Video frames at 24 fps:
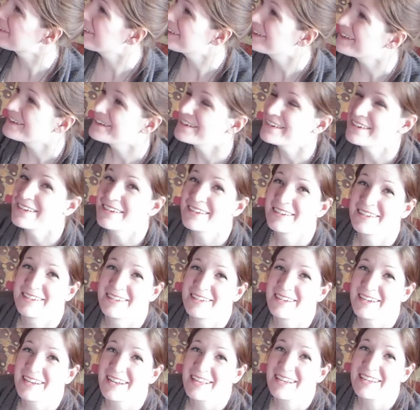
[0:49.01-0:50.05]
It's the
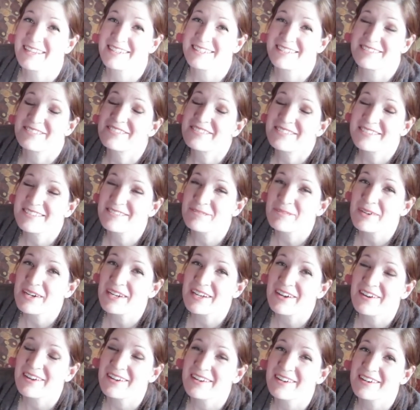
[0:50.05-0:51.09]
best. Like, it put
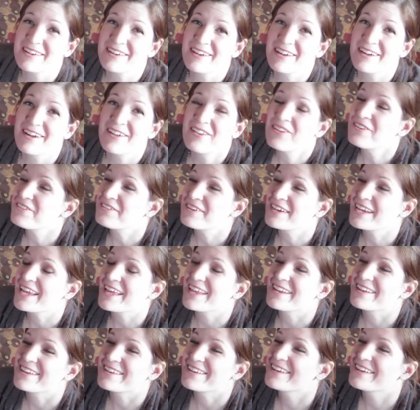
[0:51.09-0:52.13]
it on all over again.